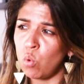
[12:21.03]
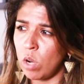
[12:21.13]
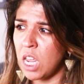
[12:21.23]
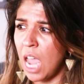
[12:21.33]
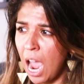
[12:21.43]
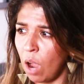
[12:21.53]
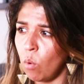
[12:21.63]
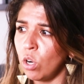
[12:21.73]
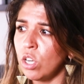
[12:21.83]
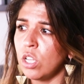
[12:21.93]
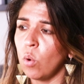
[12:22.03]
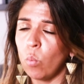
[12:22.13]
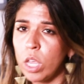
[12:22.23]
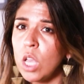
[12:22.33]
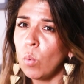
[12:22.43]
20 hours a
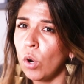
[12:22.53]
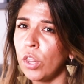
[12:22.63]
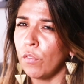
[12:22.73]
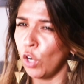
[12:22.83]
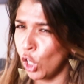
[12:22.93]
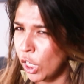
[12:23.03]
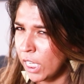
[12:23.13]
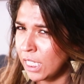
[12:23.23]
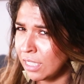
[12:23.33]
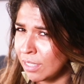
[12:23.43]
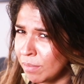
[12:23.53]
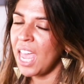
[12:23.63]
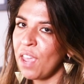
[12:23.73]
week worth of earnings?